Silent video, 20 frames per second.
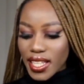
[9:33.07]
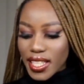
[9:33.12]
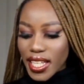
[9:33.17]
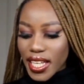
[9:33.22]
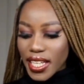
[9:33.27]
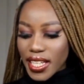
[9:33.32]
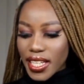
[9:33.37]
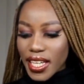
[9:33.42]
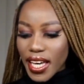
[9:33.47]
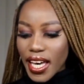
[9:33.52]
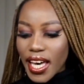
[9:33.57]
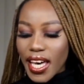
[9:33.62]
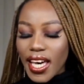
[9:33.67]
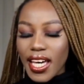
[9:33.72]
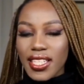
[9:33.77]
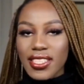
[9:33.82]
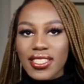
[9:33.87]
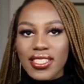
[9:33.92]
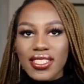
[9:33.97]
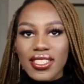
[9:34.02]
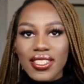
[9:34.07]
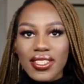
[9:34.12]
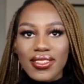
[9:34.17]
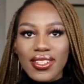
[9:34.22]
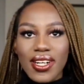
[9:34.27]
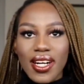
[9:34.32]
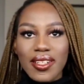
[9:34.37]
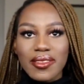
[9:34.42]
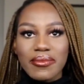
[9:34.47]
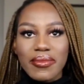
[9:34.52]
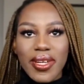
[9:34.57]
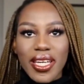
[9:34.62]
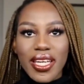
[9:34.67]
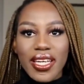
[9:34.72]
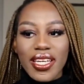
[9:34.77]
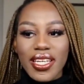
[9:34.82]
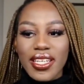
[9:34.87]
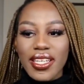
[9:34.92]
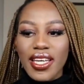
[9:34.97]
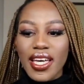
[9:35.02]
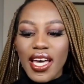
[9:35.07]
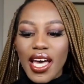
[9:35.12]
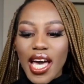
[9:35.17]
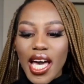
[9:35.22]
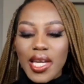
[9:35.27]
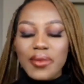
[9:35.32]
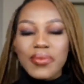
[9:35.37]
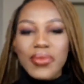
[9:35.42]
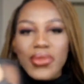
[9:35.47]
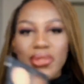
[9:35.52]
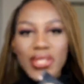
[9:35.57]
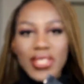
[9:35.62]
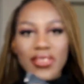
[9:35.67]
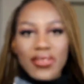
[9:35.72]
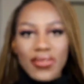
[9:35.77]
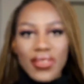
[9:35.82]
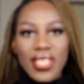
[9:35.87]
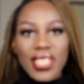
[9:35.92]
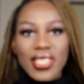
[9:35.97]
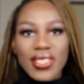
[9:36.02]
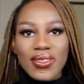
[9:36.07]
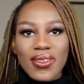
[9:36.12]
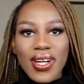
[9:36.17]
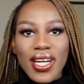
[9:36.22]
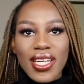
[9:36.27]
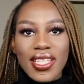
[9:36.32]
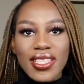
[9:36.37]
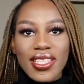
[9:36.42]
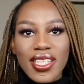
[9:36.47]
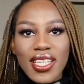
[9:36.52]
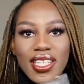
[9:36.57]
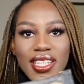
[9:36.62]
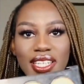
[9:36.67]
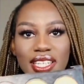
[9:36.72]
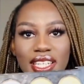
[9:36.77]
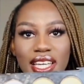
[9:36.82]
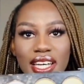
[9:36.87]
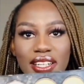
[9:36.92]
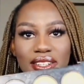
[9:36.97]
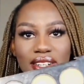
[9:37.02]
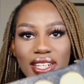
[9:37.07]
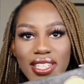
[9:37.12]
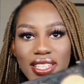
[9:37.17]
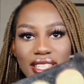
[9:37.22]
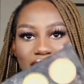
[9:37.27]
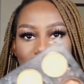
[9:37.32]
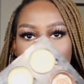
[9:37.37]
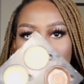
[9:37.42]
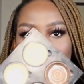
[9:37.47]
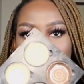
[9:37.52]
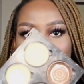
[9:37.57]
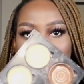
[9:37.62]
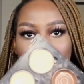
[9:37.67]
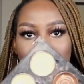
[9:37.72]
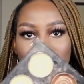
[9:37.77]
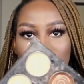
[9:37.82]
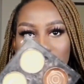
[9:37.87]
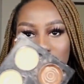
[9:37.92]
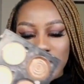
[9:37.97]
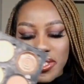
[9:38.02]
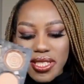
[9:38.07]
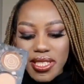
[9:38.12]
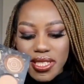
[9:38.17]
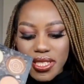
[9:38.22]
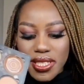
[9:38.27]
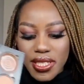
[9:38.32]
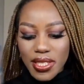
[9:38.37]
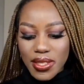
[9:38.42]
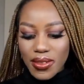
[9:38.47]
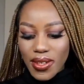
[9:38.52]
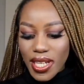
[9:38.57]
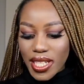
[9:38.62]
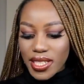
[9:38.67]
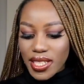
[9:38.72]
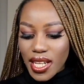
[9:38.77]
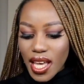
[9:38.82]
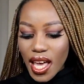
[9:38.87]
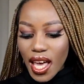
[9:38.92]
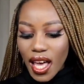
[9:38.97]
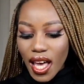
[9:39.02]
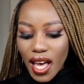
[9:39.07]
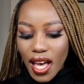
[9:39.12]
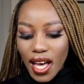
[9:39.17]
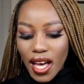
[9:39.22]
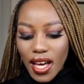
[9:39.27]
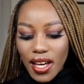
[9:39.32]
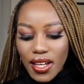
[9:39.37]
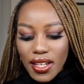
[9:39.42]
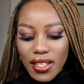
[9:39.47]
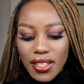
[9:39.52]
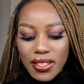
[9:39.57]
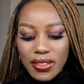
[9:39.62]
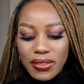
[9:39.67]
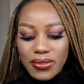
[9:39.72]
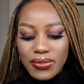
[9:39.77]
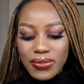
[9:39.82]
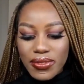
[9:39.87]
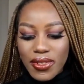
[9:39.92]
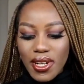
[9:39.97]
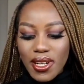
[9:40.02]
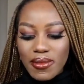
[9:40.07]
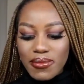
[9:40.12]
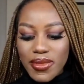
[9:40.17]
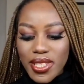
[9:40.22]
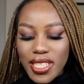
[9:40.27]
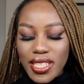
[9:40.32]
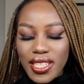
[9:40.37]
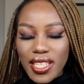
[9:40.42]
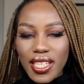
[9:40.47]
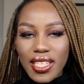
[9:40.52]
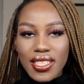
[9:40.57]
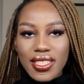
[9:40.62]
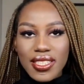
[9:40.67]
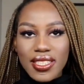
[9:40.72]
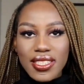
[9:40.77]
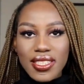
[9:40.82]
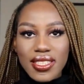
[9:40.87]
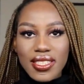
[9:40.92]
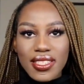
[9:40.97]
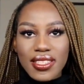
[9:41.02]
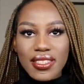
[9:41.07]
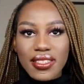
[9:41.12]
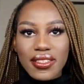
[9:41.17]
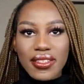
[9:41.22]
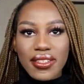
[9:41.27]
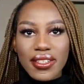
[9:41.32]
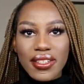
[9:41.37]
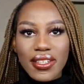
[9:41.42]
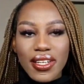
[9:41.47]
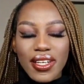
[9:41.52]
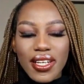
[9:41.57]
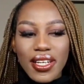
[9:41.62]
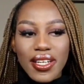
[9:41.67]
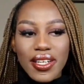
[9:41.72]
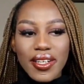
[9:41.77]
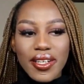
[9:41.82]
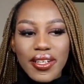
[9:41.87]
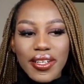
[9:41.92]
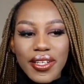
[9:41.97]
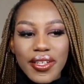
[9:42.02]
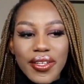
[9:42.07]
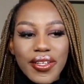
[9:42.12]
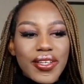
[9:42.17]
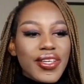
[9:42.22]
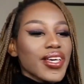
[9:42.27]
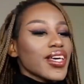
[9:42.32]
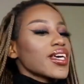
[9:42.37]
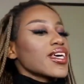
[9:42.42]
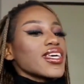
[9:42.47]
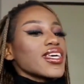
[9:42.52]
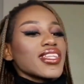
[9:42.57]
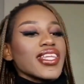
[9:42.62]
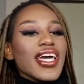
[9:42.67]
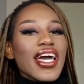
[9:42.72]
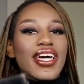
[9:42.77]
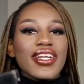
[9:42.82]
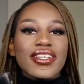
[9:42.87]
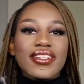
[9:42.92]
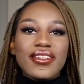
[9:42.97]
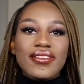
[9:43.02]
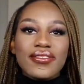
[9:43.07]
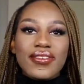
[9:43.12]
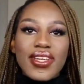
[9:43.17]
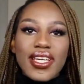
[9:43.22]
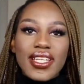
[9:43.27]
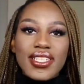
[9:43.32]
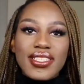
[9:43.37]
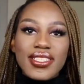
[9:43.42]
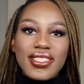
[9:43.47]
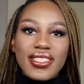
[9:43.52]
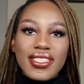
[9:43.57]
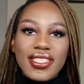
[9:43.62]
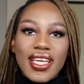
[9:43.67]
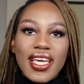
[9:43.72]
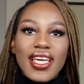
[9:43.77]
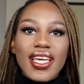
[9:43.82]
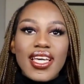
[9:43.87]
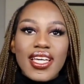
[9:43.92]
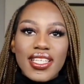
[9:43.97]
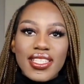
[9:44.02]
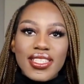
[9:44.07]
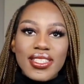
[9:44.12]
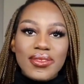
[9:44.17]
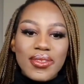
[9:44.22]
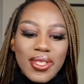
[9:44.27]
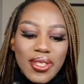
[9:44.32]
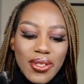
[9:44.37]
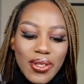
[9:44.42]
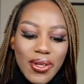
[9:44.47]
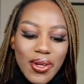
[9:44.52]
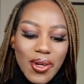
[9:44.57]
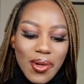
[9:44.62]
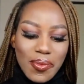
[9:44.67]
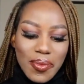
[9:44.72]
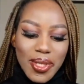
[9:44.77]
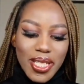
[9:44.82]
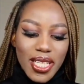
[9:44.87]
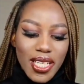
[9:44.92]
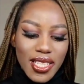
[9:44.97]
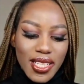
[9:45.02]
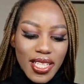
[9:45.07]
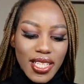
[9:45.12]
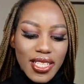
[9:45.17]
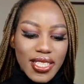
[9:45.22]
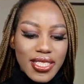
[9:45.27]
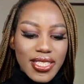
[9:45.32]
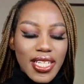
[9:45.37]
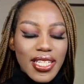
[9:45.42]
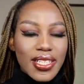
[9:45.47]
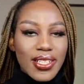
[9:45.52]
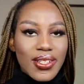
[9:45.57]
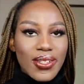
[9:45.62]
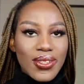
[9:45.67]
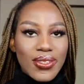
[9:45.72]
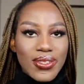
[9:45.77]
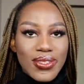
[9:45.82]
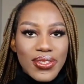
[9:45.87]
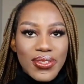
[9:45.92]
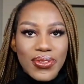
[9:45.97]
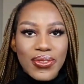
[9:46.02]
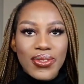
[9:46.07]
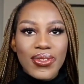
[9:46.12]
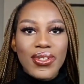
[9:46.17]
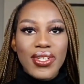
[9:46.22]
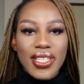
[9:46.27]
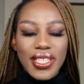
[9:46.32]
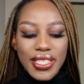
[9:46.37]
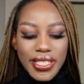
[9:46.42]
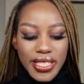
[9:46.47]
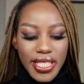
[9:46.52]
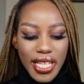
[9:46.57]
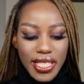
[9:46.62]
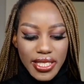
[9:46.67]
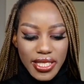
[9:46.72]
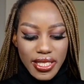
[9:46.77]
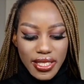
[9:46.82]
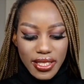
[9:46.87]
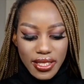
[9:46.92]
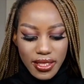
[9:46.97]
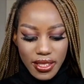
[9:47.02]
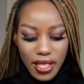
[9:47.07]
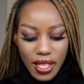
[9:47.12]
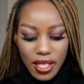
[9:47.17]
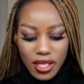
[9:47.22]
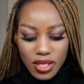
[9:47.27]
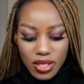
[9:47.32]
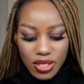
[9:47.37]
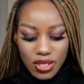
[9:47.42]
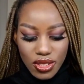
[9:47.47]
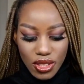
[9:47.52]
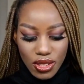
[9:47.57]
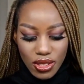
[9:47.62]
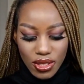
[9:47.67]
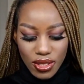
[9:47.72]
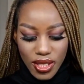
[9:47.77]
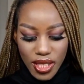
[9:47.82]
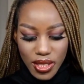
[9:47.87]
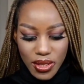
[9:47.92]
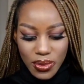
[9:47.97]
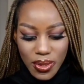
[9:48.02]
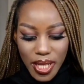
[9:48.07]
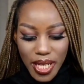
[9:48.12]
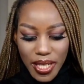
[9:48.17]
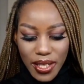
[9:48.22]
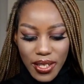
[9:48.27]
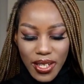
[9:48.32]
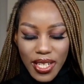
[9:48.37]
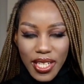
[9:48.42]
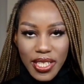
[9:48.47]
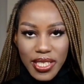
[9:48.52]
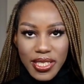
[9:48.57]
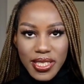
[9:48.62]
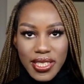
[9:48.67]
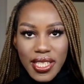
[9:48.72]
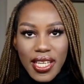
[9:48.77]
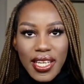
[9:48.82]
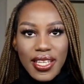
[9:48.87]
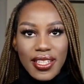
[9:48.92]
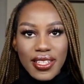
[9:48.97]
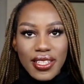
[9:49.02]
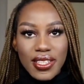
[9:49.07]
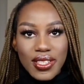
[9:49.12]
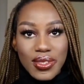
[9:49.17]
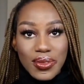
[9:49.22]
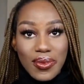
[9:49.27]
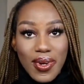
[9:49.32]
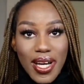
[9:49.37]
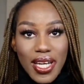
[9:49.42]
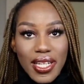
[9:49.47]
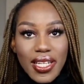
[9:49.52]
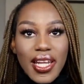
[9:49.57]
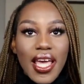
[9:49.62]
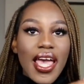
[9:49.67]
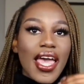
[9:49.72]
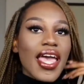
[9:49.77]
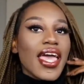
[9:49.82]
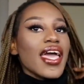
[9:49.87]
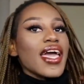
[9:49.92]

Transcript: Like, I bought the first one, and then I got the second one, which is this one, from the NYX. They had an event, yes, when they were opening their standalone store in Sandton. So that's where I got this one.